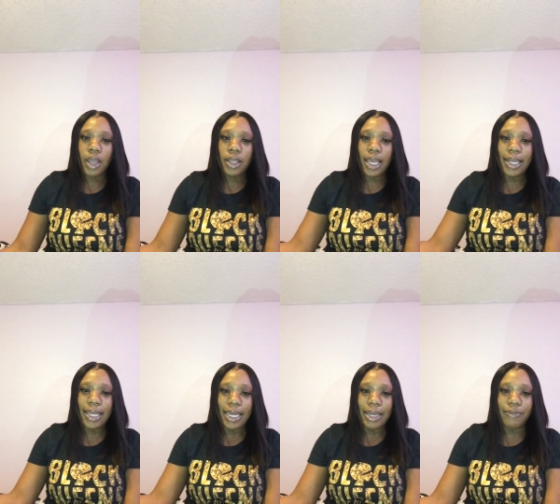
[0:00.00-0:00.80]

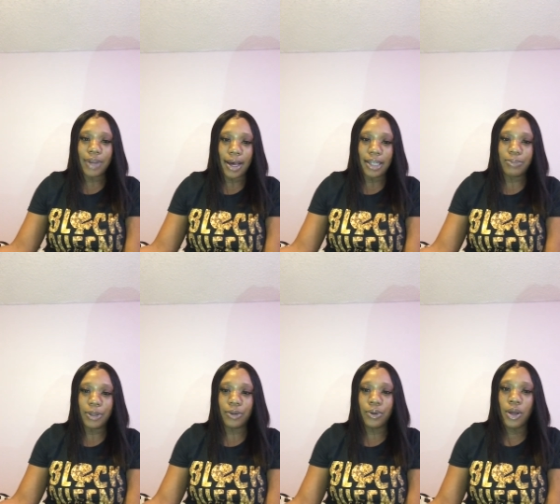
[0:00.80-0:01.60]
leave the
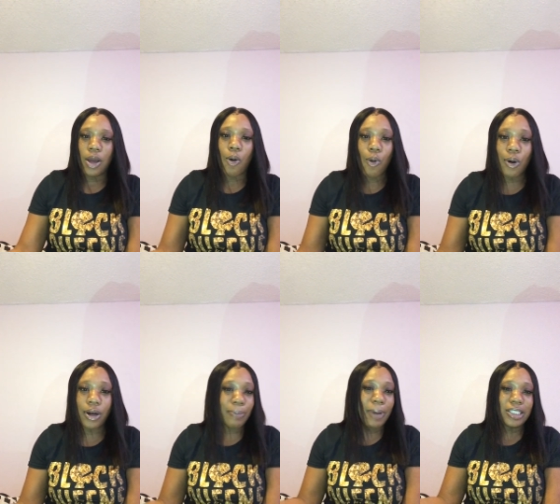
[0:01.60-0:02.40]
hospital,
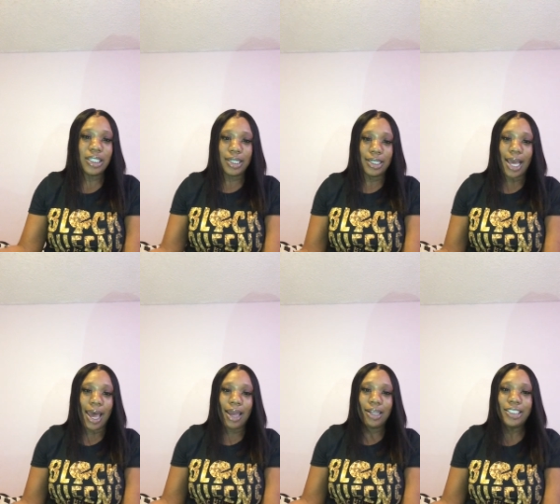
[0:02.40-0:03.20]
or the patient can
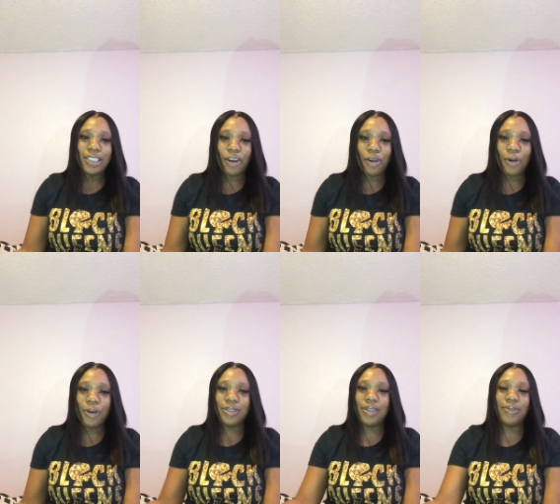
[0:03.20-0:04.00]
die.
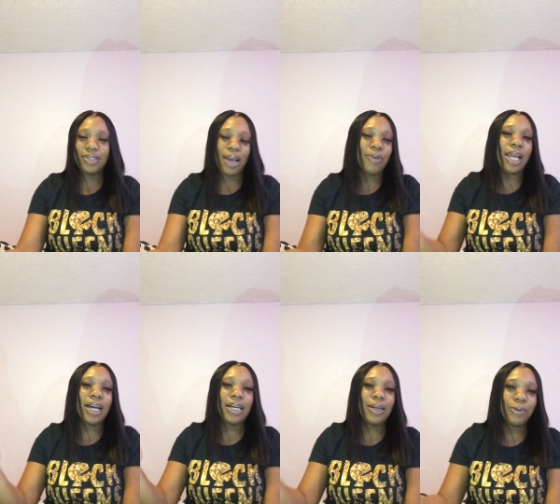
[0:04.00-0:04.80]
So that was
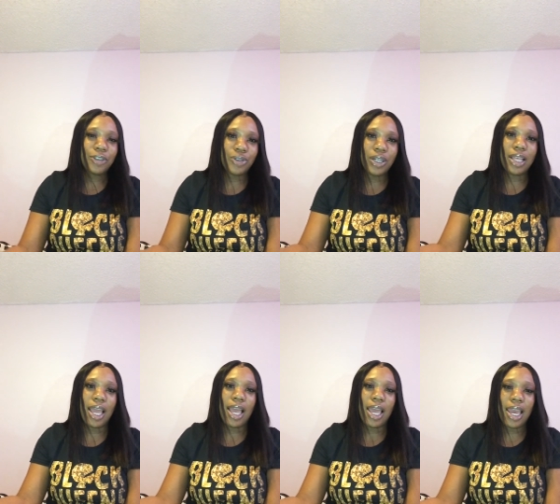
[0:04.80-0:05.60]
like a strength
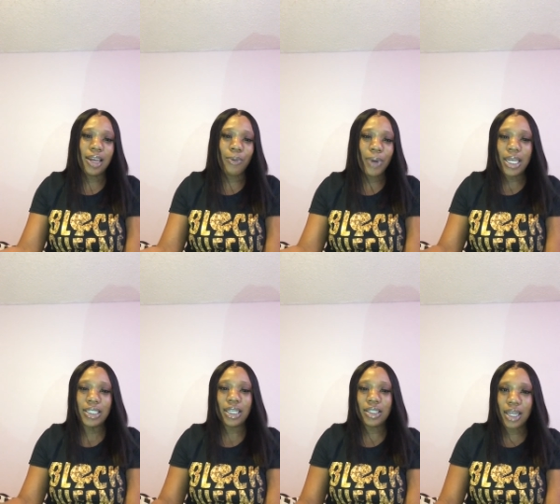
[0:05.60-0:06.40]
and a weakness
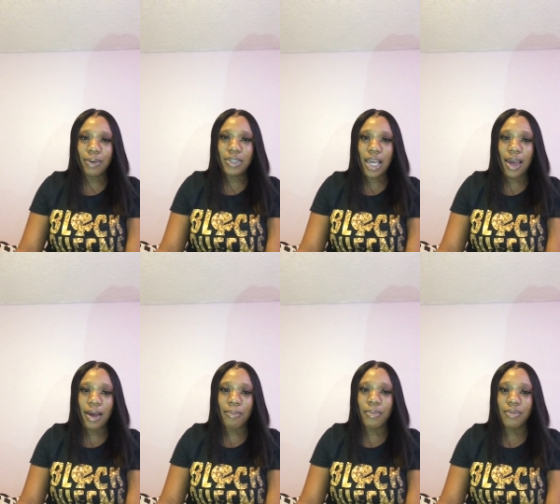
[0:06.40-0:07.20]
at the same
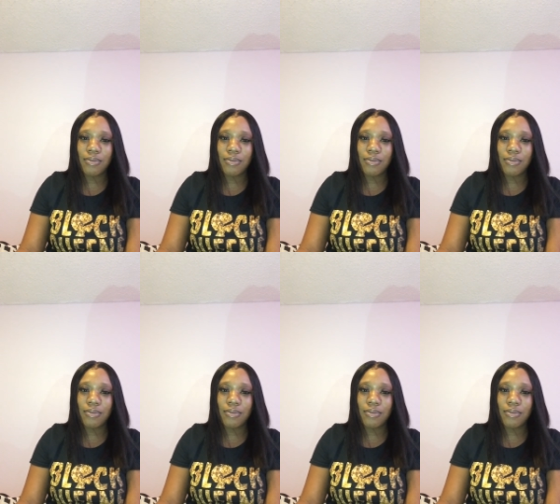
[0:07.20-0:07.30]
time,